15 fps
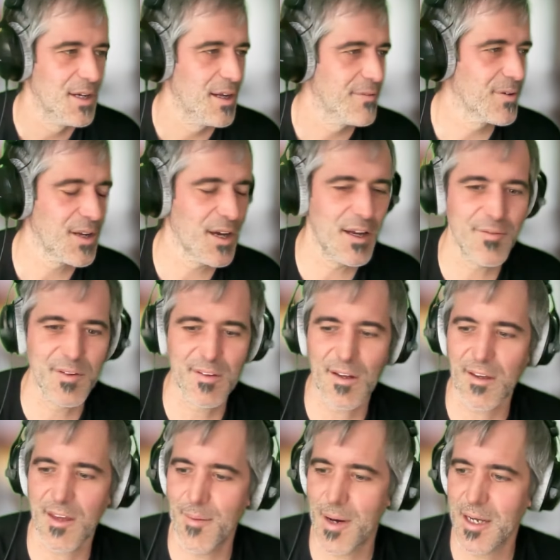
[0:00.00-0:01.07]
I forgot if it's
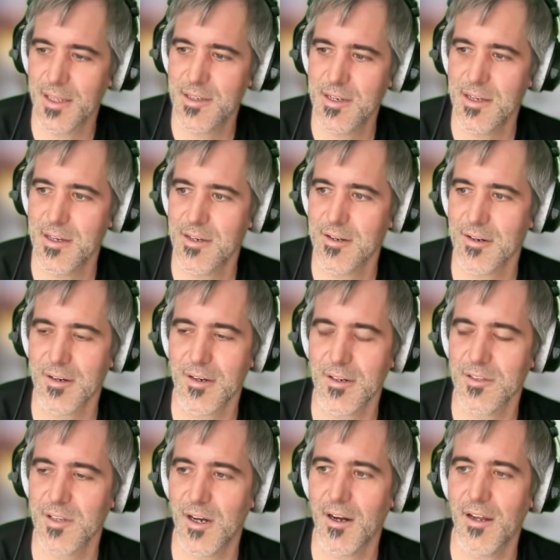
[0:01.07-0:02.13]
like MIT or
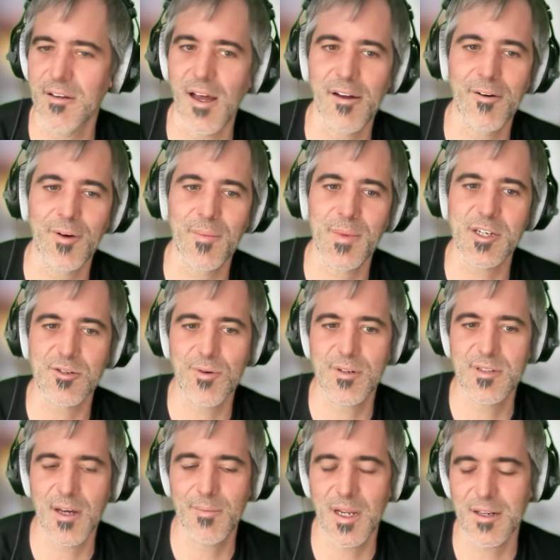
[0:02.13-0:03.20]
sorry, I, I don't want to miss
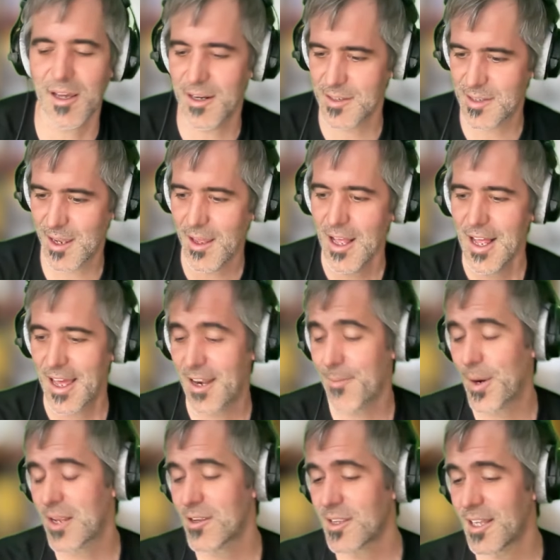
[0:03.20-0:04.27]
quotes. I'm not gonna say
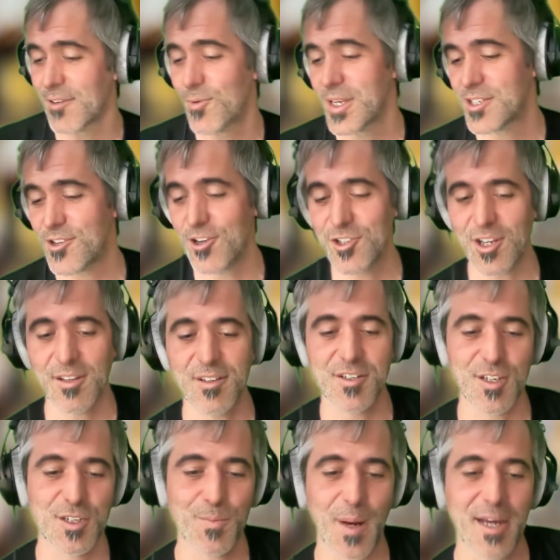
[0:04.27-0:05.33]
anybody. You can research like there's
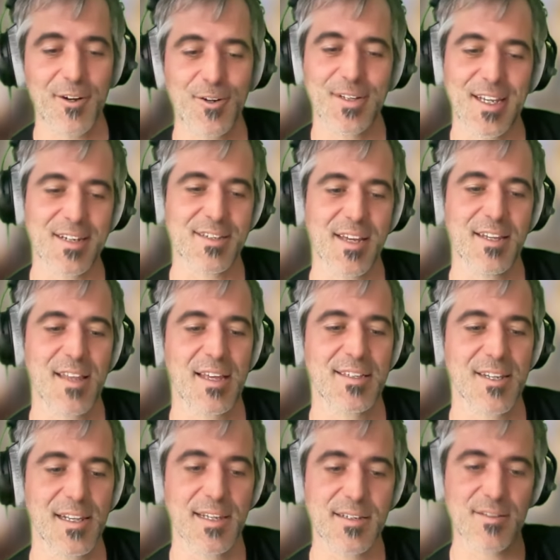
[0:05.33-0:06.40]
a Spider data set that's
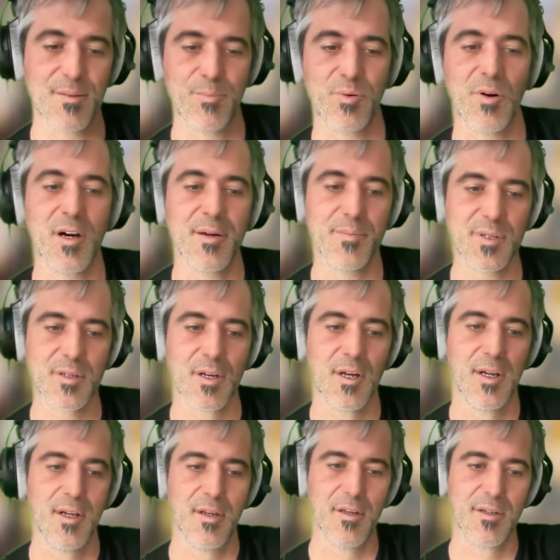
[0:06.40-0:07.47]
a list of prompts,
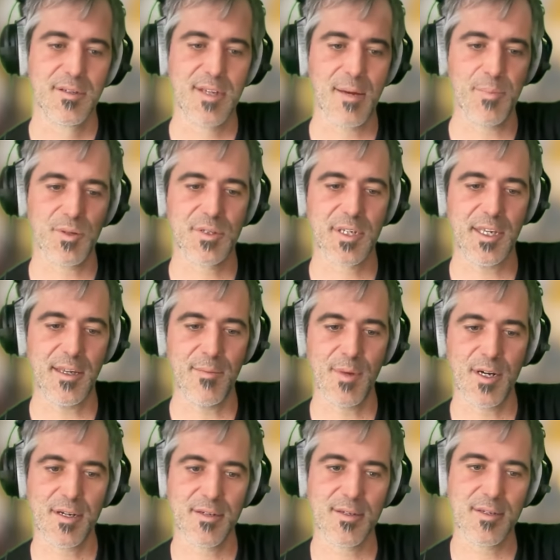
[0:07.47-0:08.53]
sample
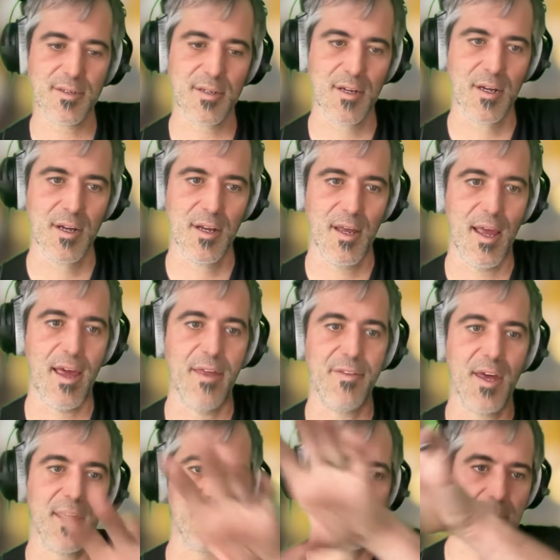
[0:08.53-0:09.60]
schemas, and
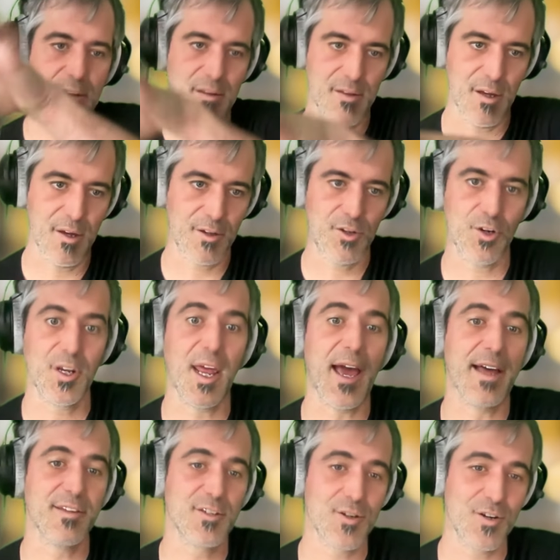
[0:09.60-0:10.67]
then the good
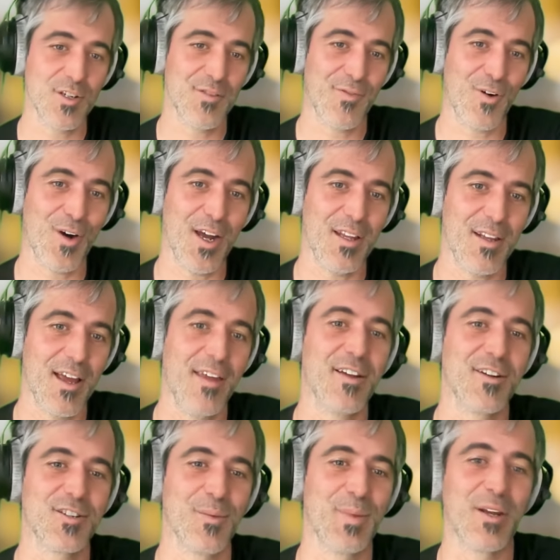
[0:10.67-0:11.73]
answers for it. And
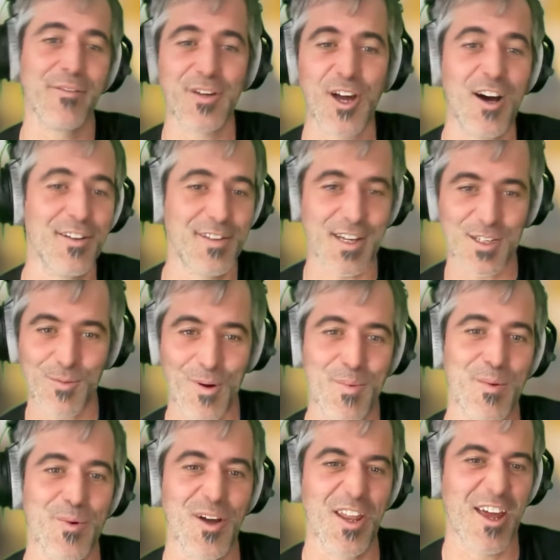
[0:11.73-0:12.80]
there's a bit of a context where
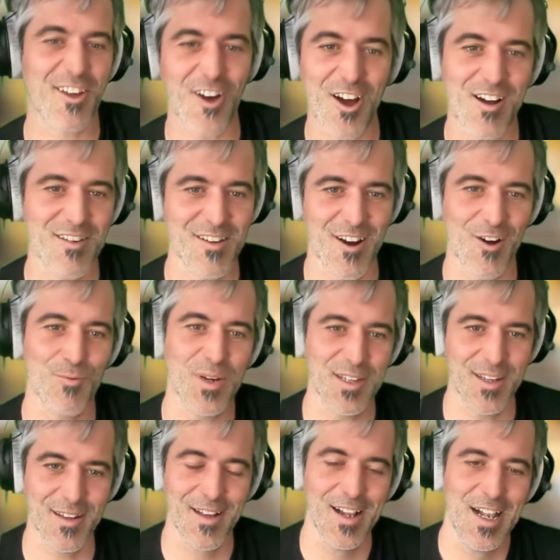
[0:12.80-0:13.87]
people are like, oh, you know, we
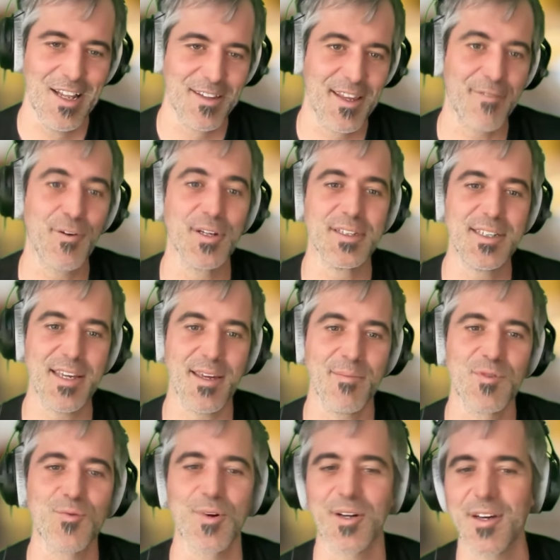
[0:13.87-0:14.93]
did different
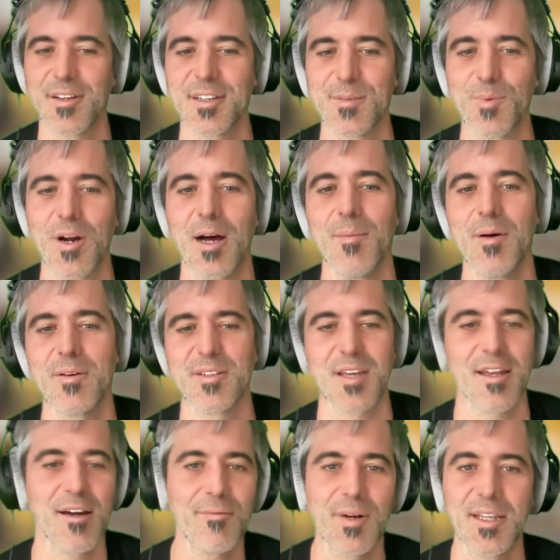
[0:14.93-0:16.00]
teams working on this problem. It's
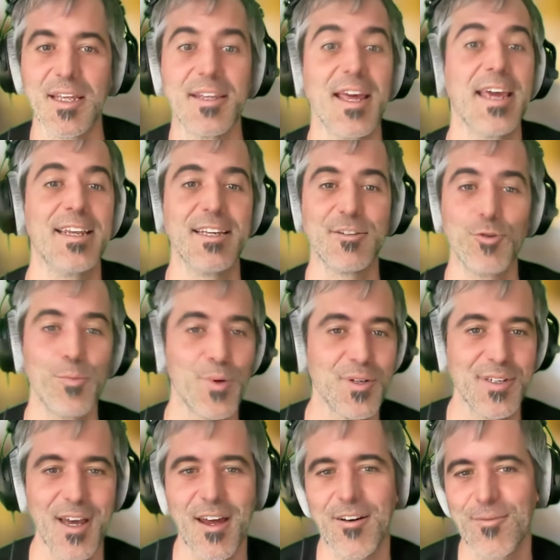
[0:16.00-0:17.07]
like, oh, we did
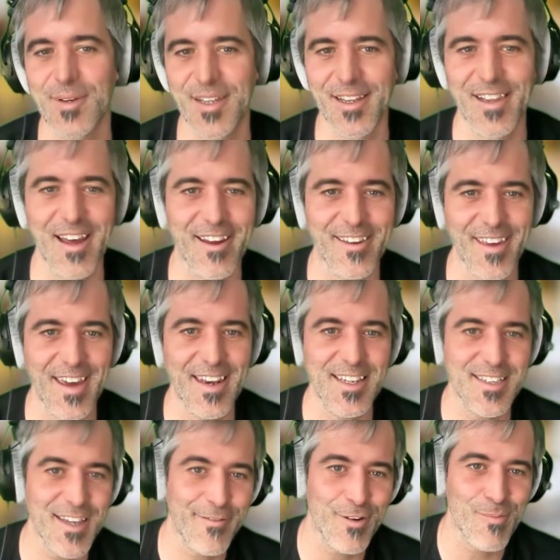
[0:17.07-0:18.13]
82% or we did like
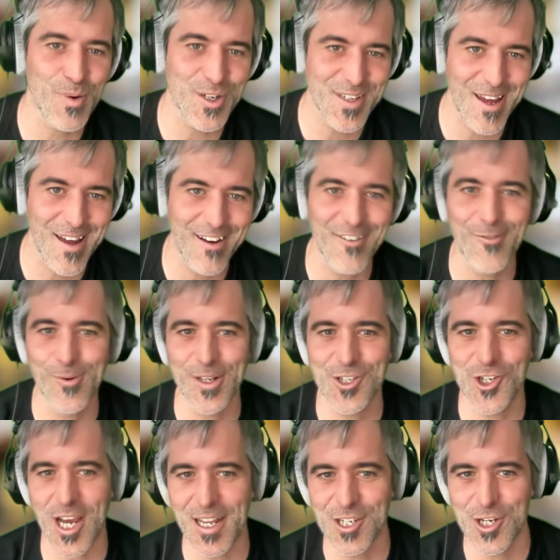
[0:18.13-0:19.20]
87% with
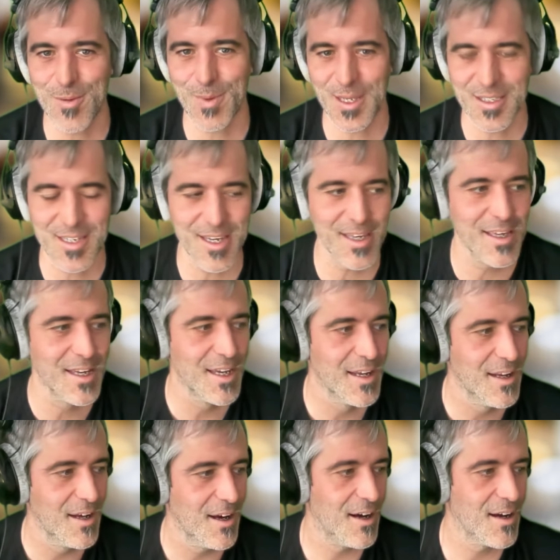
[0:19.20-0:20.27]
ChatGPT
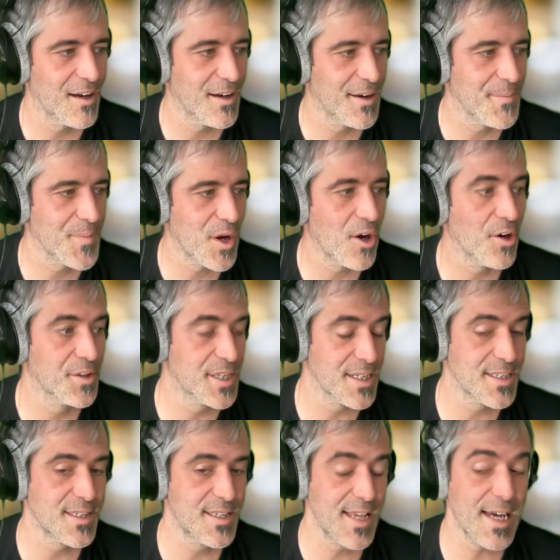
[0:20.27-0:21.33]
um, on
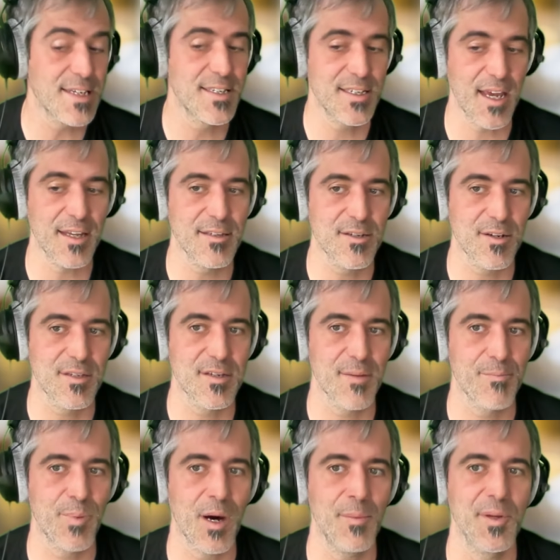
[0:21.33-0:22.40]
this test set. So it's a
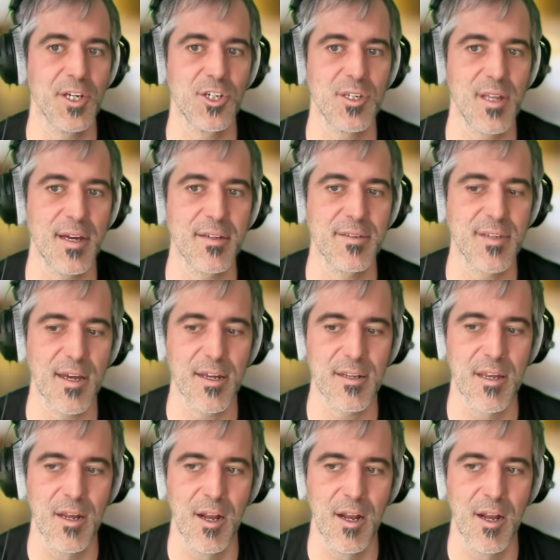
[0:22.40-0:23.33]
published test set.